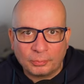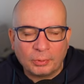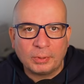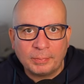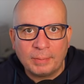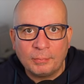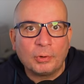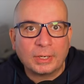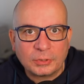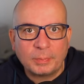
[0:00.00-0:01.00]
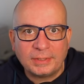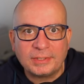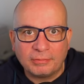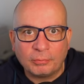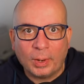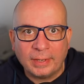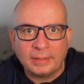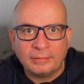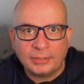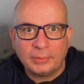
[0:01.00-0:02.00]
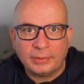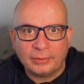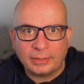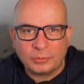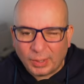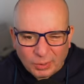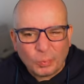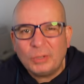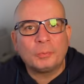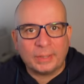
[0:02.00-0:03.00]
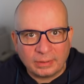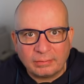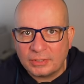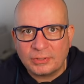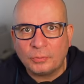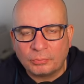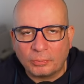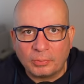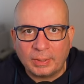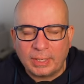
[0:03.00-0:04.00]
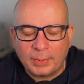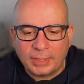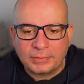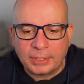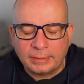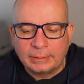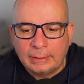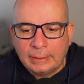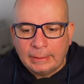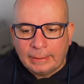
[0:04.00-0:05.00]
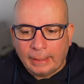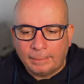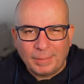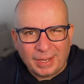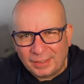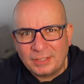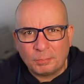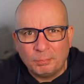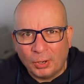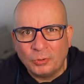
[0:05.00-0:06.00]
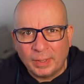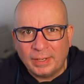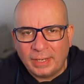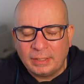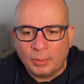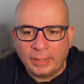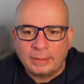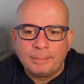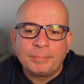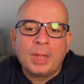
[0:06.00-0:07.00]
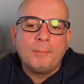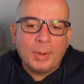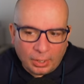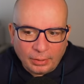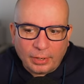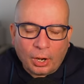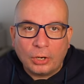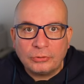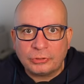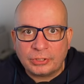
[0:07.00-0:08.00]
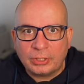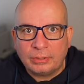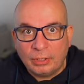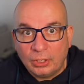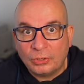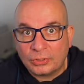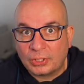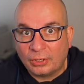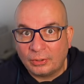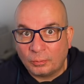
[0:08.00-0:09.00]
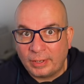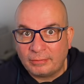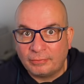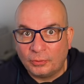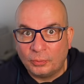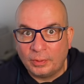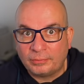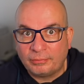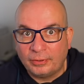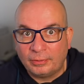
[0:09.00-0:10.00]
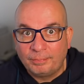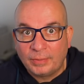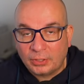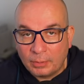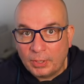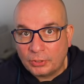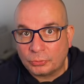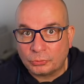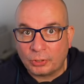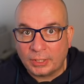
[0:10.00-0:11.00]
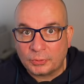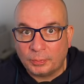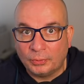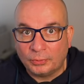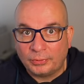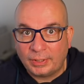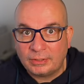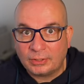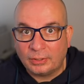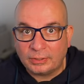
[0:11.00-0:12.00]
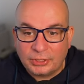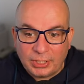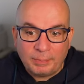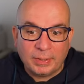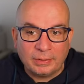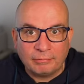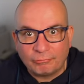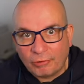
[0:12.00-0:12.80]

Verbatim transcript: probably be a more expensive way of doing things. Well, it will be. There's no probably about it at this moment anyway. But hydrogen looks like the way forward for commercial transport, things like shipping and